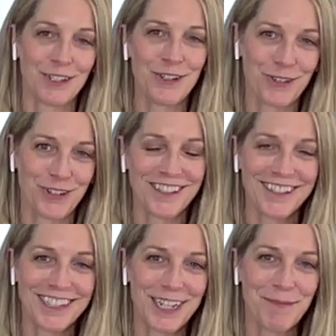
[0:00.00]

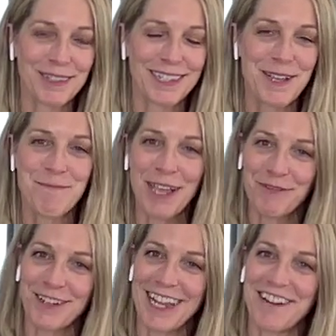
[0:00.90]
nutrition tips. Bye
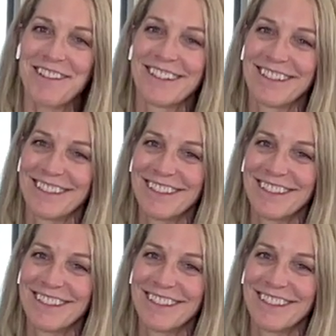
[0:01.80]
for now.